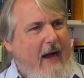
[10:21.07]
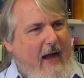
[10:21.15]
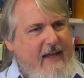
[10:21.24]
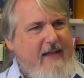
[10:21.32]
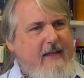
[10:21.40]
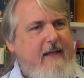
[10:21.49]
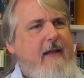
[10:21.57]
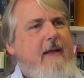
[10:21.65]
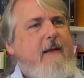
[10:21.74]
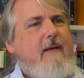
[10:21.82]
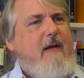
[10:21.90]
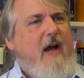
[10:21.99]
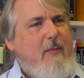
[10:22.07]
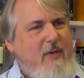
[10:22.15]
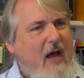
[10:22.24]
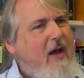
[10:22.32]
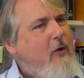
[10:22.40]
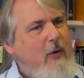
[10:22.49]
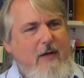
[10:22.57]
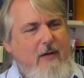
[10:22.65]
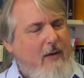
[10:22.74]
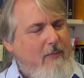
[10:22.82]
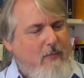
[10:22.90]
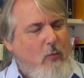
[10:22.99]
I
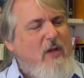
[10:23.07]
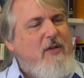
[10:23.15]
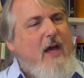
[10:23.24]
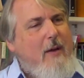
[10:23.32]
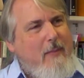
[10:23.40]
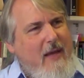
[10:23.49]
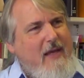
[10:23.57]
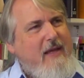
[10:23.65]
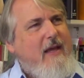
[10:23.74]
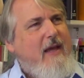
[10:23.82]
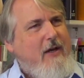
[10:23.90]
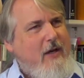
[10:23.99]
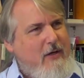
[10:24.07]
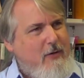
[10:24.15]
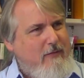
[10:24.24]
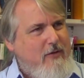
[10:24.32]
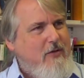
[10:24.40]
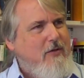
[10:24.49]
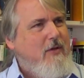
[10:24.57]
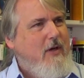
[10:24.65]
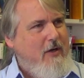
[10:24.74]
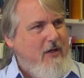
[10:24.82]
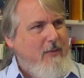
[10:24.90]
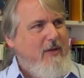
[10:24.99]
will not make a
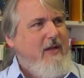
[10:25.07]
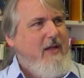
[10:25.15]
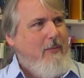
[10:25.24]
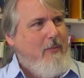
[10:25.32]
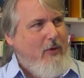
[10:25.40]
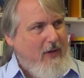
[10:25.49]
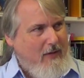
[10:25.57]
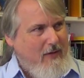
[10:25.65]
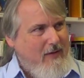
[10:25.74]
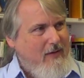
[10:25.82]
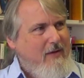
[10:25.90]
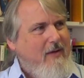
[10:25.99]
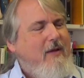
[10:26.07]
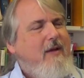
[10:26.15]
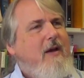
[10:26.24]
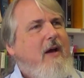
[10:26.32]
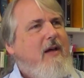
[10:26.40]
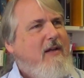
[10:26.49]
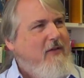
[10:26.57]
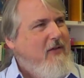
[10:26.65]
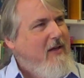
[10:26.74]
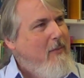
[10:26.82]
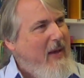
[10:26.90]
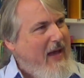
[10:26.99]
controversial argument in print
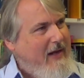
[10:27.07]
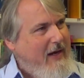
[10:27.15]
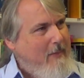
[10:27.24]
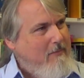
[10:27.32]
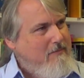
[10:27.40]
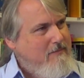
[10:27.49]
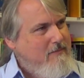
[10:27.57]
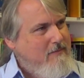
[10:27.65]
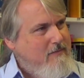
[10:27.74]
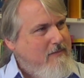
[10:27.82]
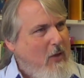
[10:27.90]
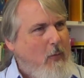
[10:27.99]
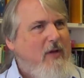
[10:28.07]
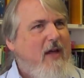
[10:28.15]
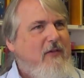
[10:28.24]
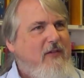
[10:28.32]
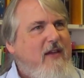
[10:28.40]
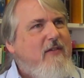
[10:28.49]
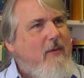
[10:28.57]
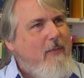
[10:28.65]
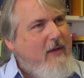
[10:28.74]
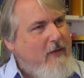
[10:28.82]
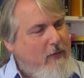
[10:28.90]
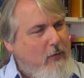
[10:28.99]
unless I can back it up. Mm-hmm. I will not say
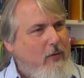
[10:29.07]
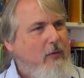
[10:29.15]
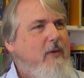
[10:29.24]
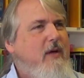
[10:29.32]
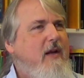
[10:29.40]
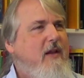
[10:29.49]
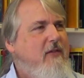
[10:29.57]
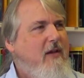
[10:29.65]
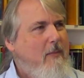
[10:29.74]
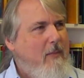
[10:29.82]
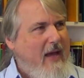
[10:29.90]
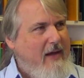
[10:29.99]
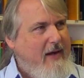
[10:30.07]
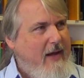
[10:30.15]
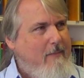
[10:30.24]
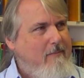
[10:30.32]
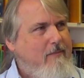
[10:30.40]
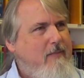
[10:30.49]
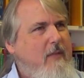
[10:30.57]
something is true unless I can back it up.